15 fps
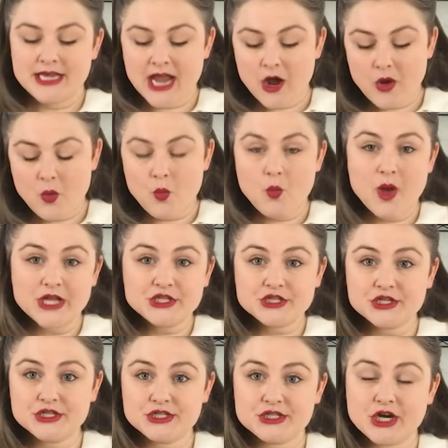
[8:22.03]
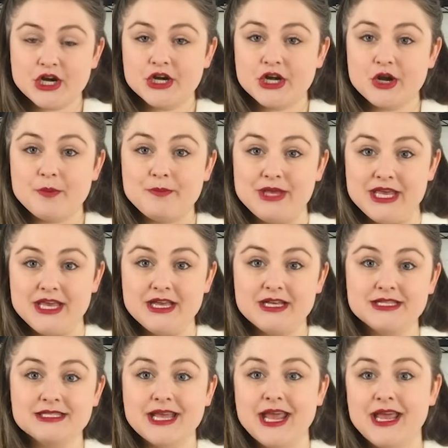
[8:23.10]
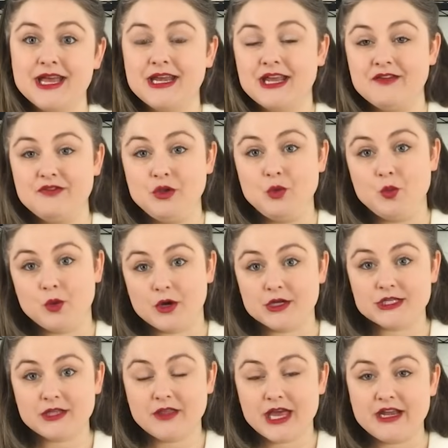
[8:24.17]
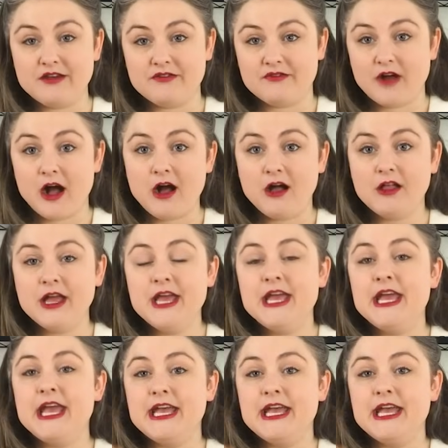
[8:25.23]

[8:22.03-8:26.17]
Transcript: Now, once your starter peaks, and if you were to let it fall,